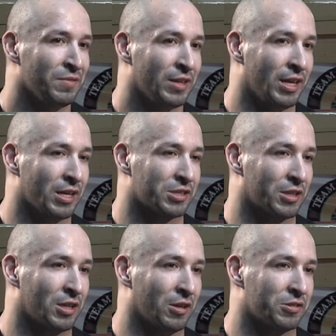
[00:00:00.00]
he
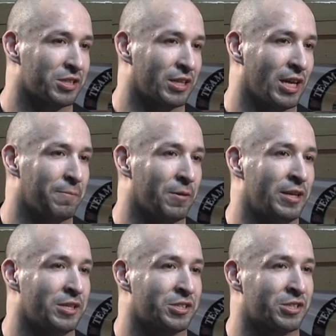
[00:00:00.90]
doesn't close the gap on
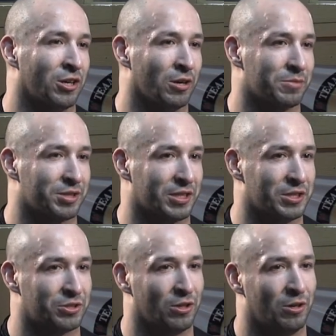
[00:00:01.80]
his terms and
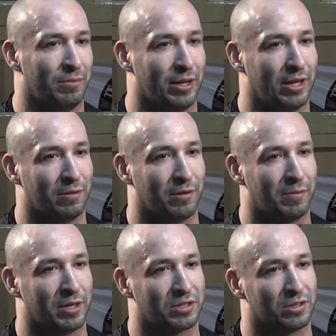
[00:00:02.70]
control me. I want to
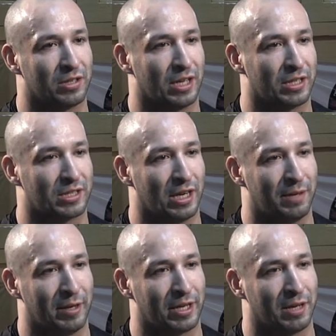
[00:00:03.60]
make sure that
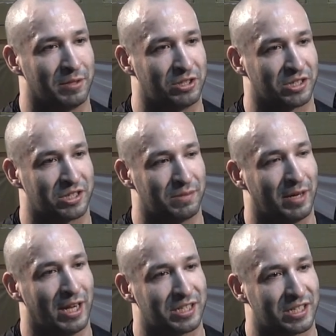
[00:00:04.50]
I make him adjust to
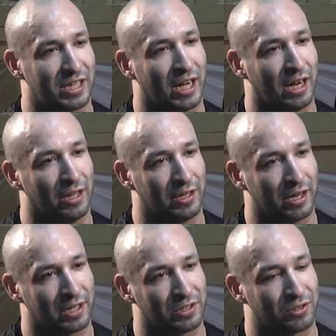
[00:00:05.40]
my style and
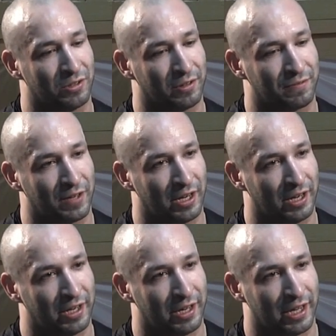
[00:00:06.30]
I control the
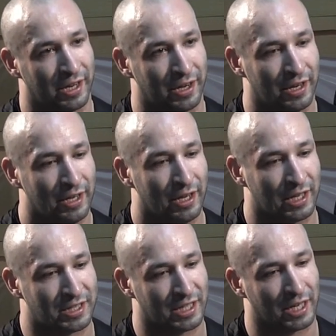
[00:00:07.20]
fight and
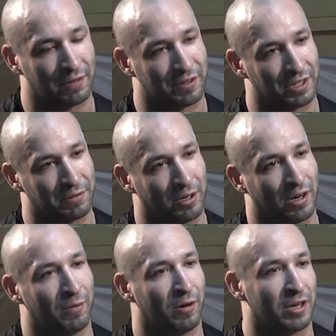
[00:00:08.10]
I take everything to where
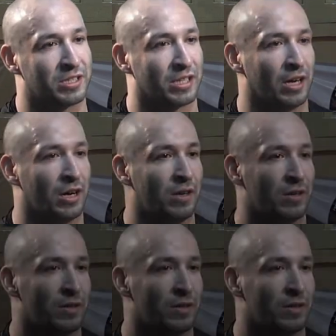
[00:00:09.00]
I want it to go.